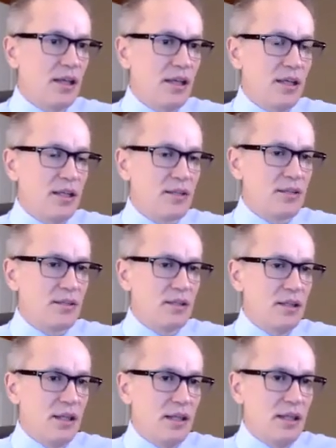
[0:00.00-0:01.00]
it's,
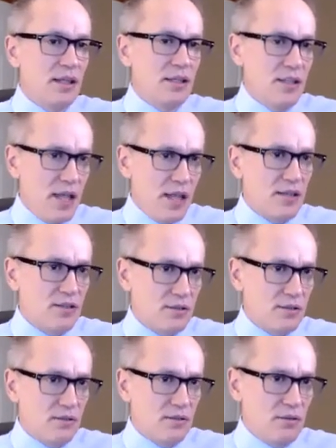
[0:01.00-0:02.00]
yes,